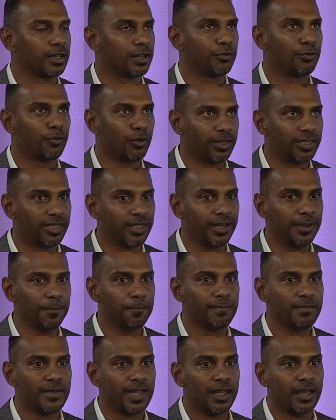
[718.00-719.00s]
fourth thing
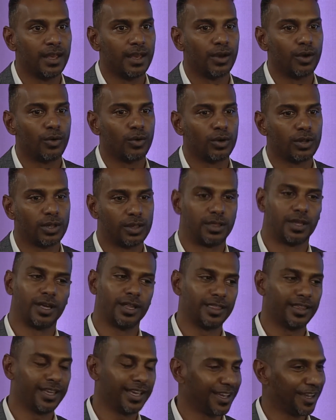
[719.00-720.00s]
or the third
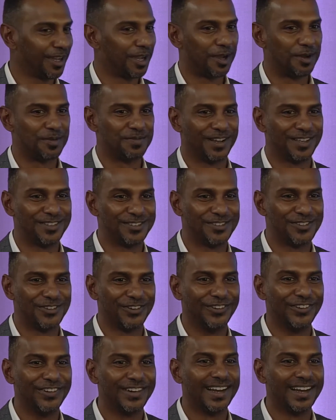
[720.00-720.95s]
thing. I'm not sure.